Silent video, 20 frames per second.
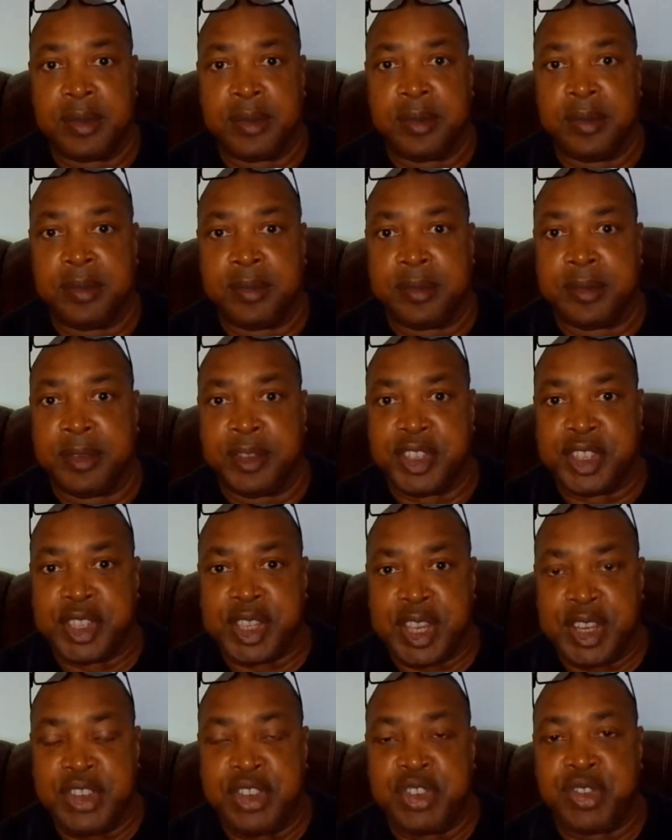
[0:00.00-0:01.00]
for
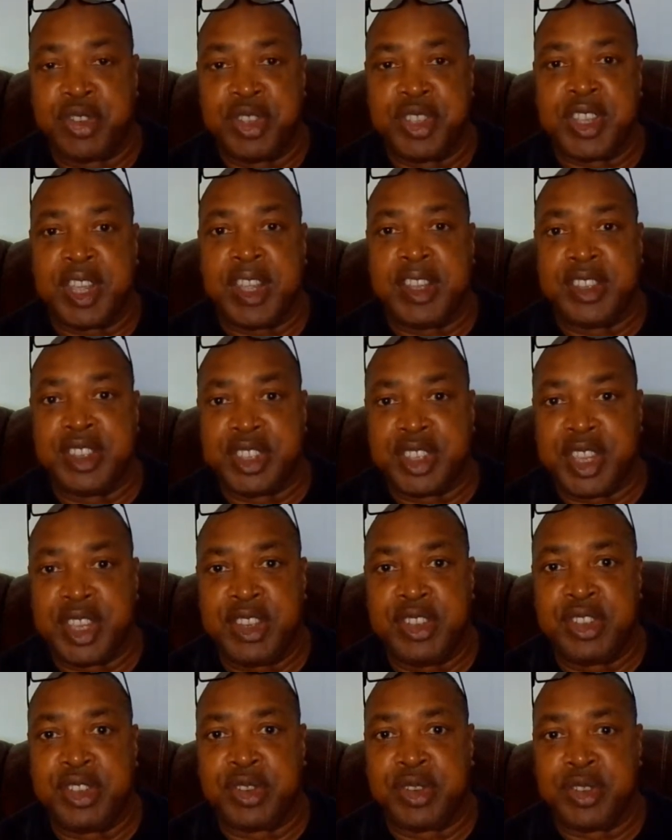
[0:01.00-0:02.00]
centuries and
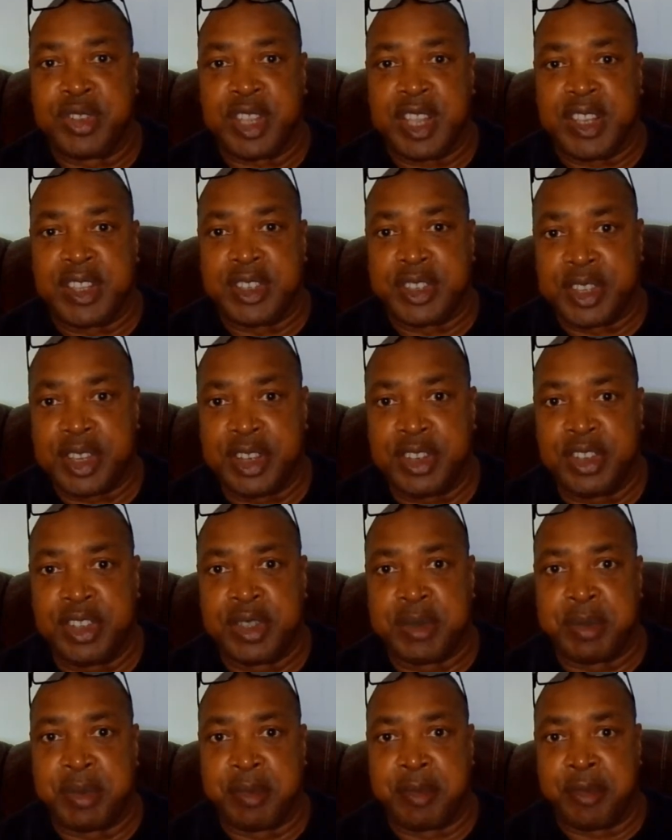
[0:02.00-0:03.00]
centuries and centuries
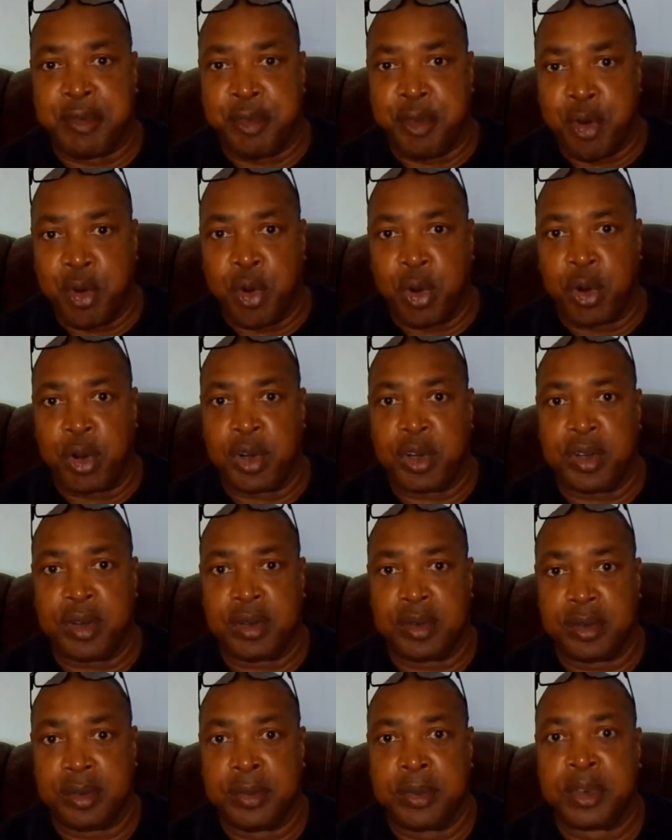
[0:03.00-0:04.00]
before
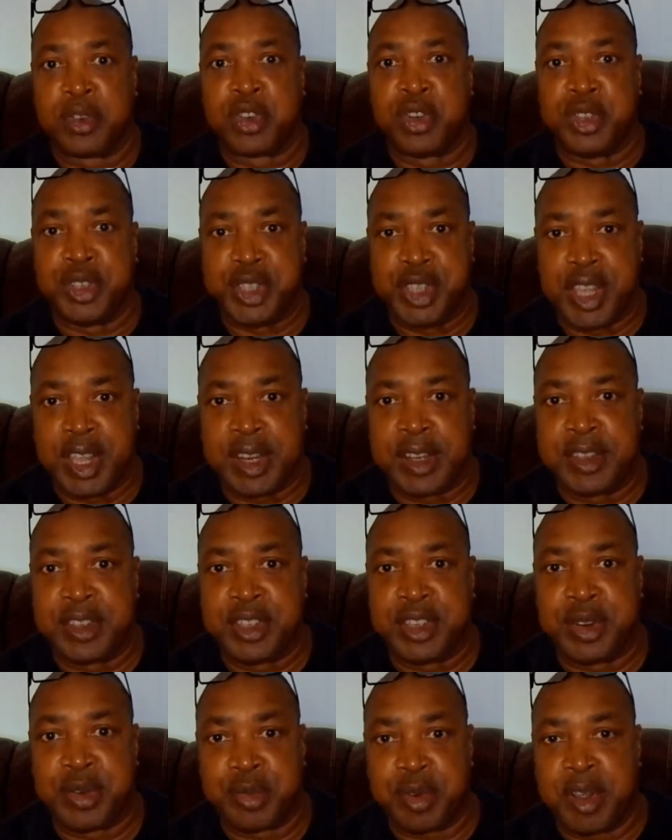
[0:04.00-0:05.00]
Christianity
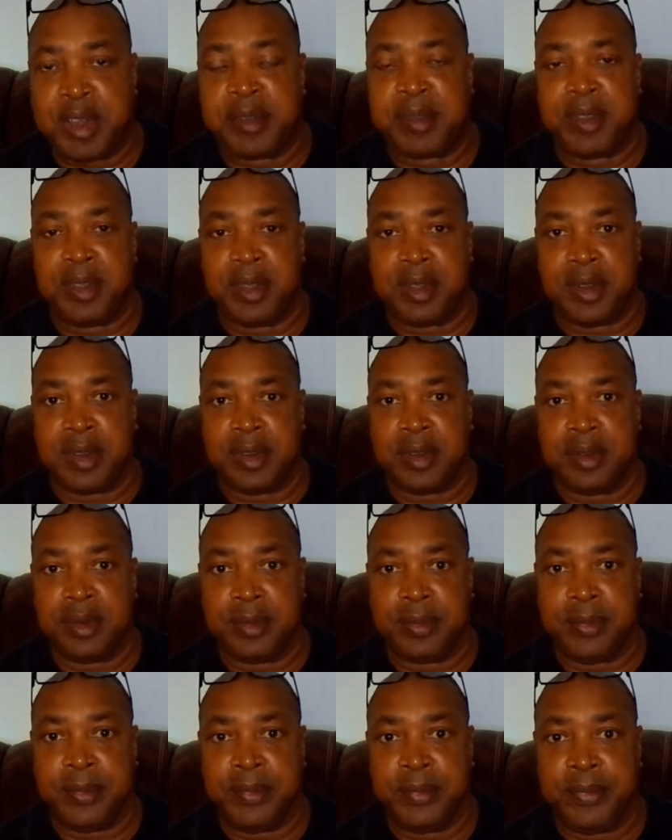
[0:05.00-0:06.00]
arrived there.
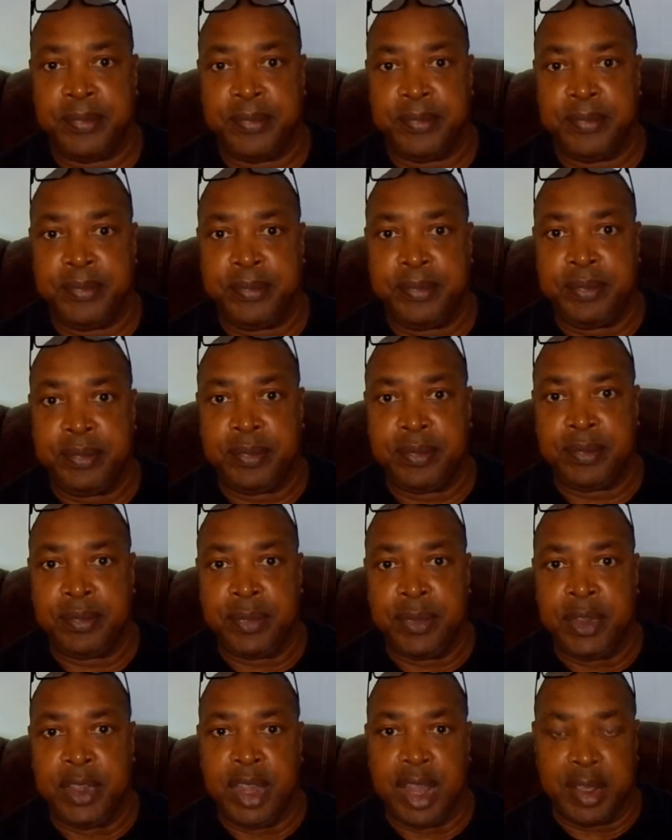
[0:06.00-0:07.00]

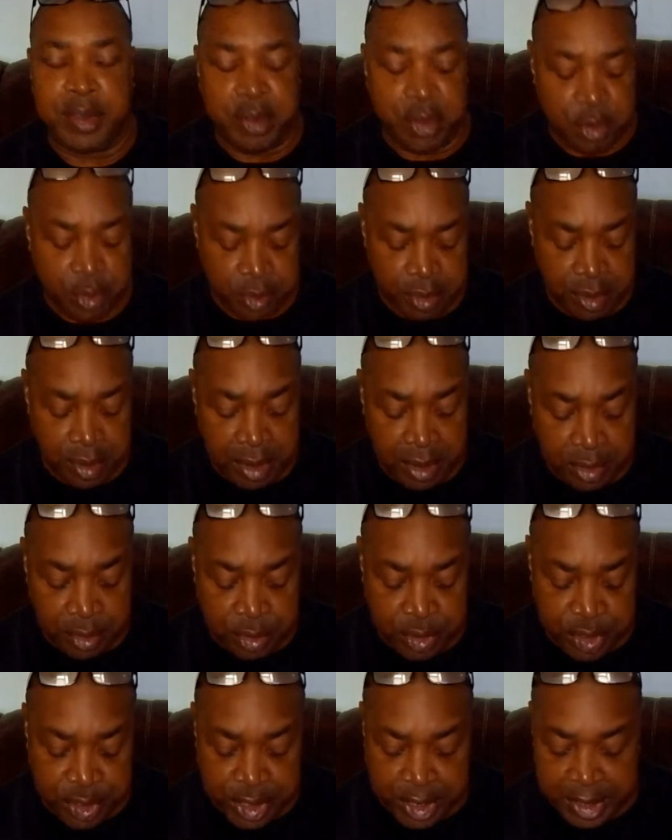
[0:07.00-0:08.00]
Now you've got
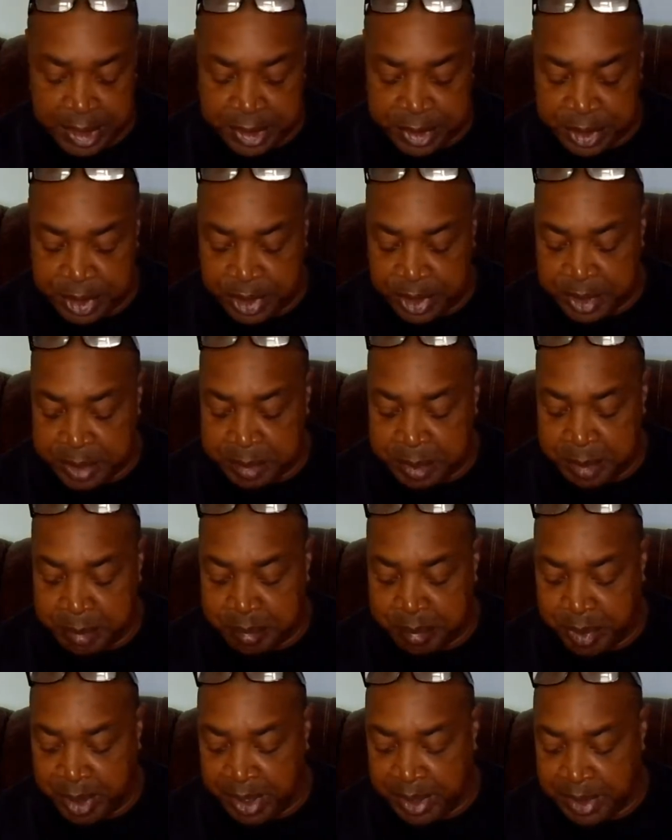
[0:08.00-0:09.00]
Christianity and it's been
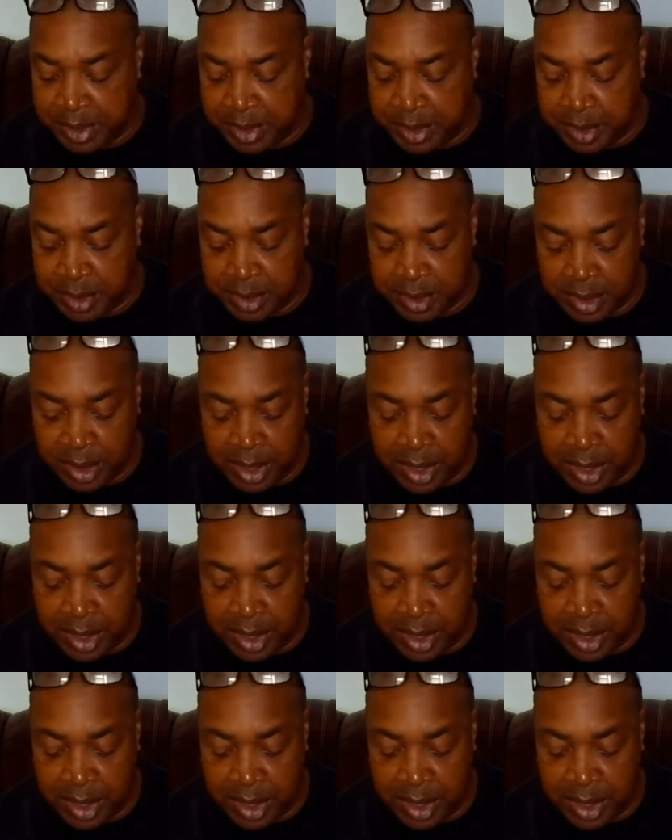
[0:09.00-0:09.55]
practiced